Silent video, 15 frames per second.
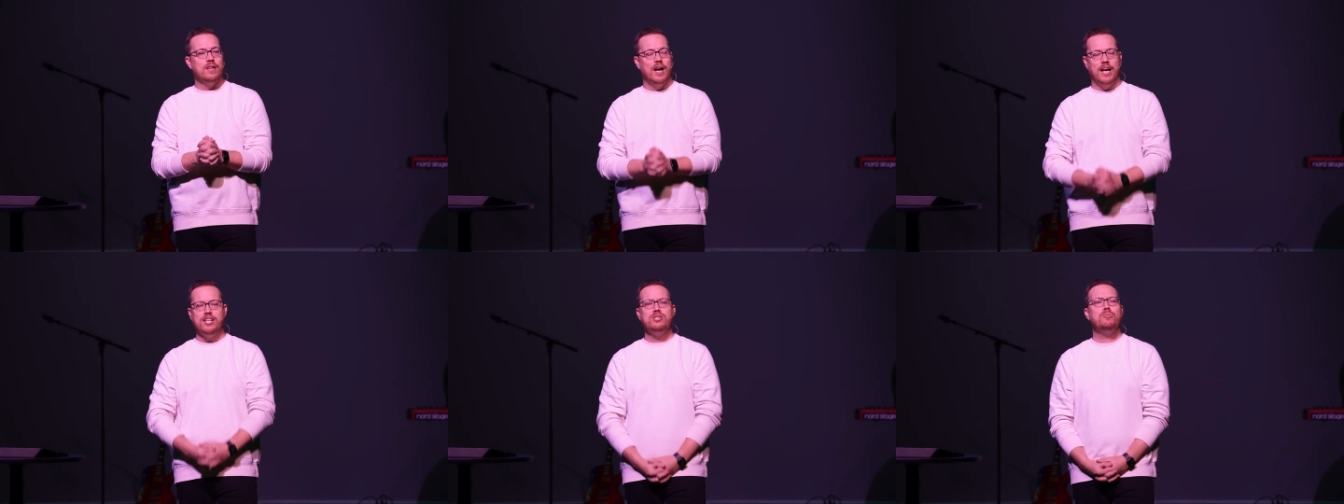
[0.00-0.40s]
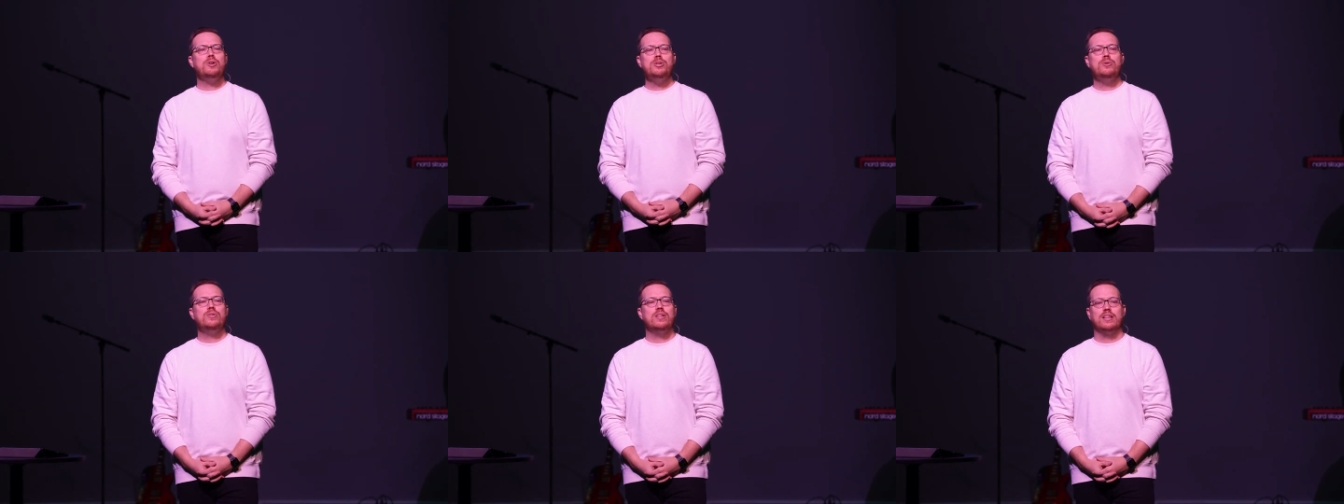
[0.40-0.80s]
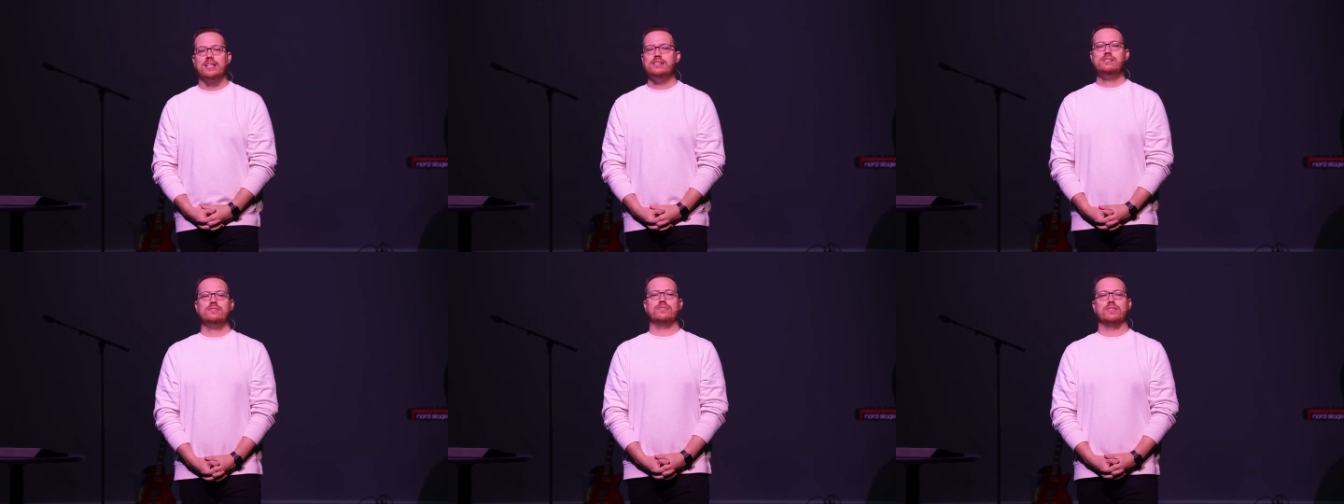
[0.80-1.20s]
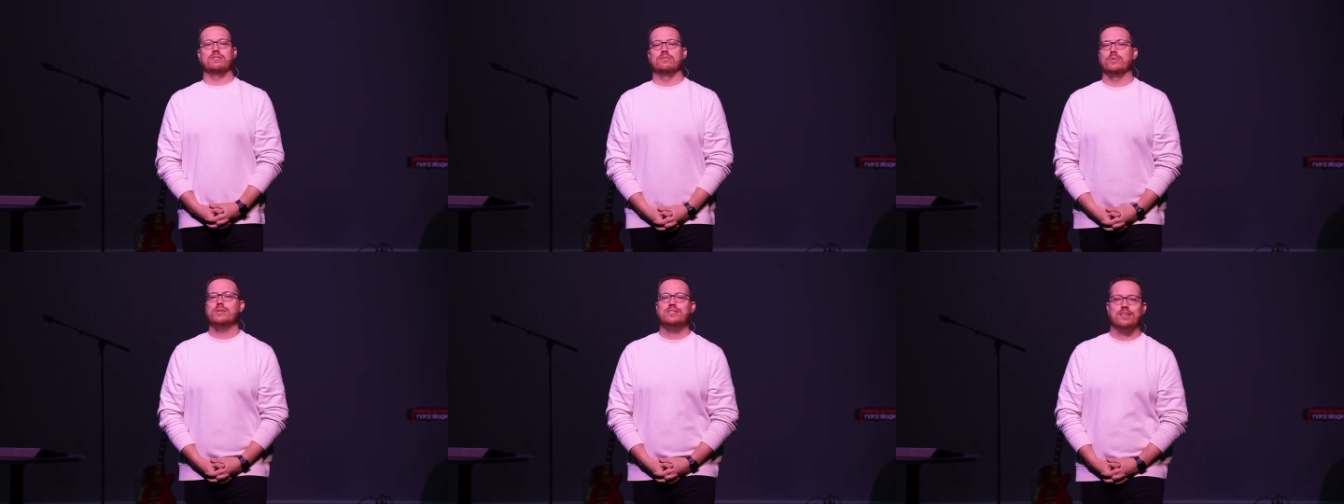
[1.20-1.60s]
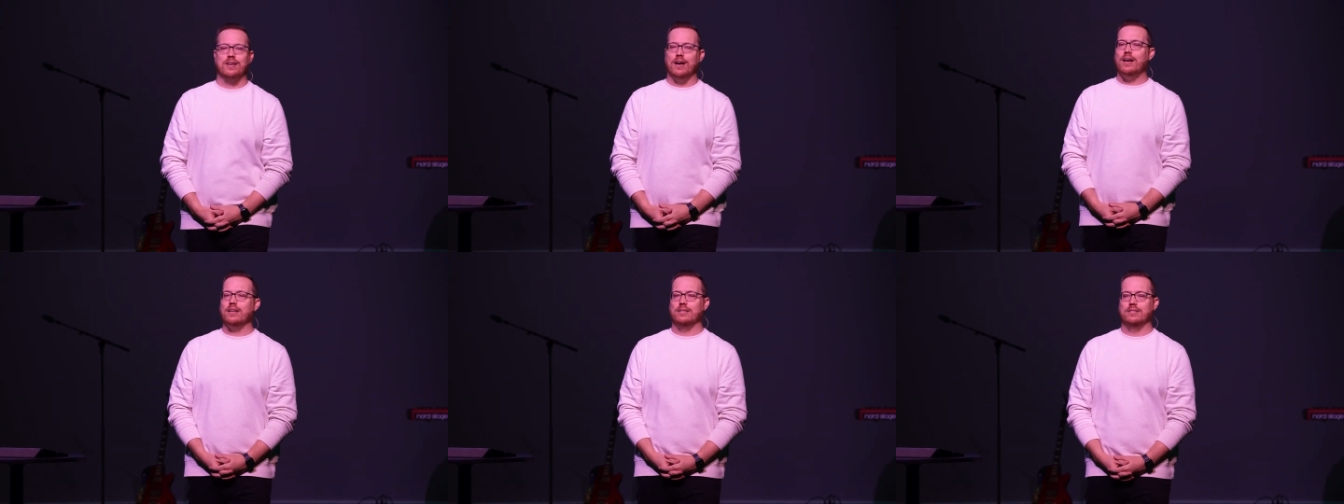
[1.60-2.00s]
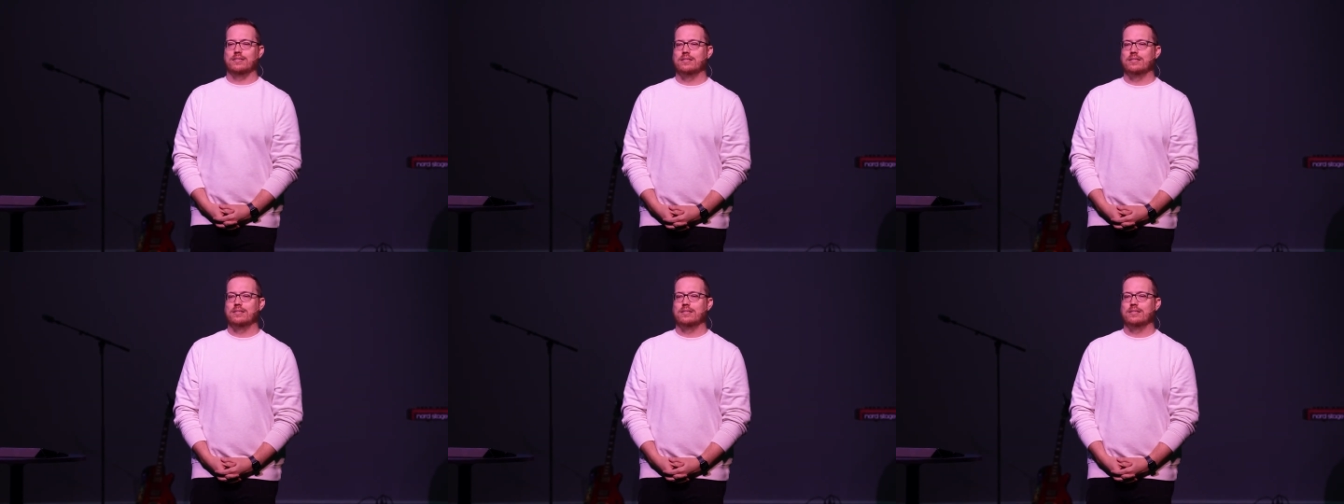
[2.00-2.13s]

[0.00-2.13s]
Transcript: I just want you to listen for the voice of God.